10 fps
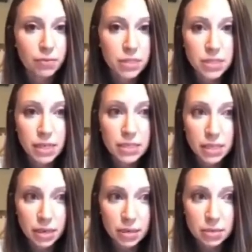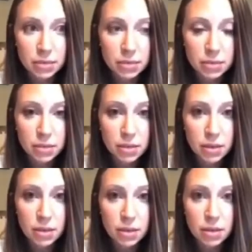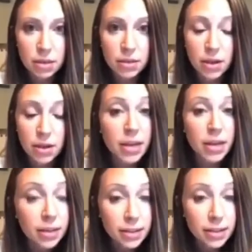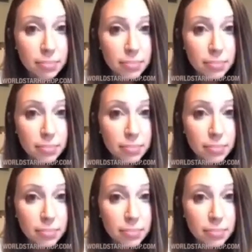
stay sick. They are killing them.